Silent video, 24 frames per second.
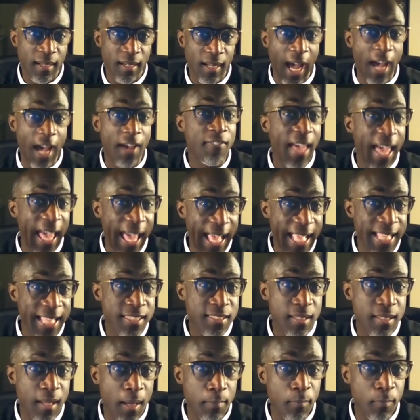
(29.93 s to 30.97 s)
I've had
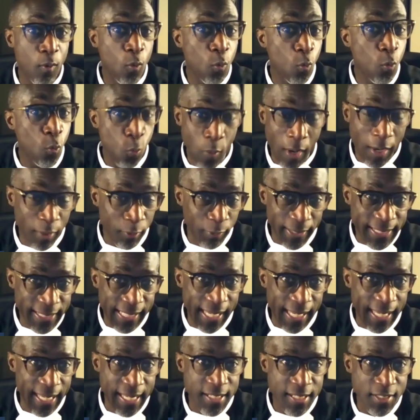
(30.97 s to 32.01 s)
some weary
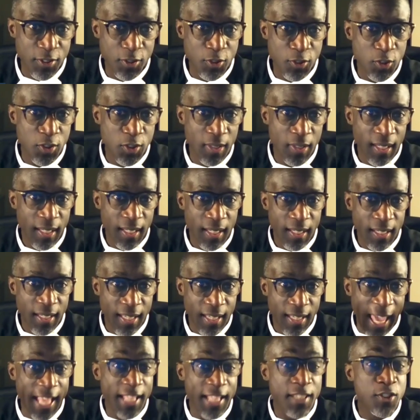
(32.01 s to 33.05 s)
days
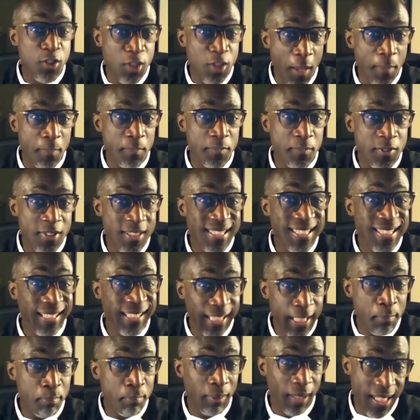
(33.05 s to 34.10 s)
and some
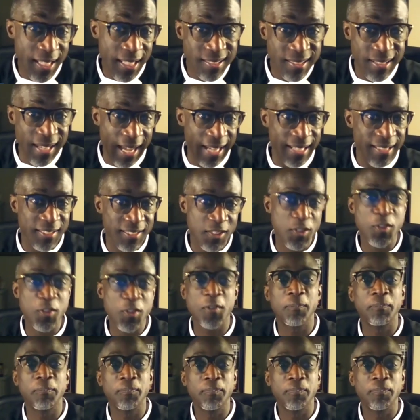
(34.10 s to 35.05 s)
sleepless nights.